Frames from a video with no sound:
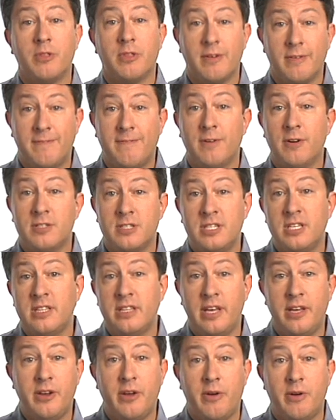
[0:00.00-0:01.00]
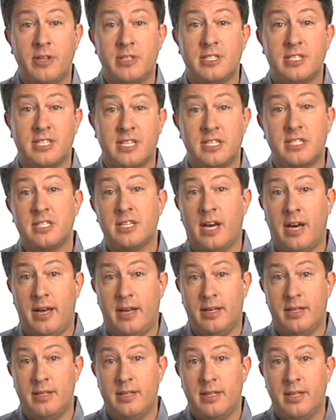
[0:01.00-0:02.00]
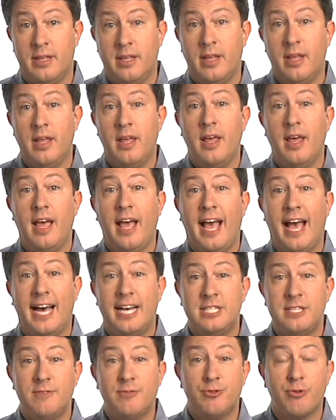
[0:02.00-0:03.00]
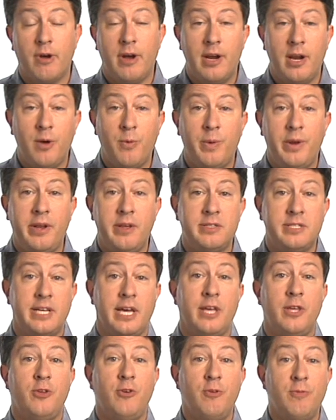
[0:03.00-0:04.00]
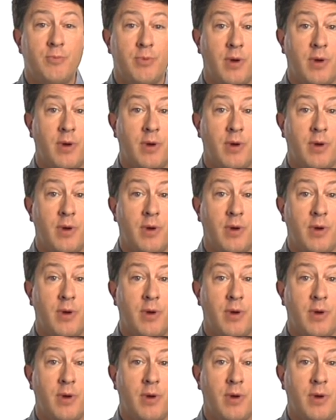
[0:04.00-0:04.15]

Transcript: the first thing they notice is its tile. As you've tried out Windows 8, you've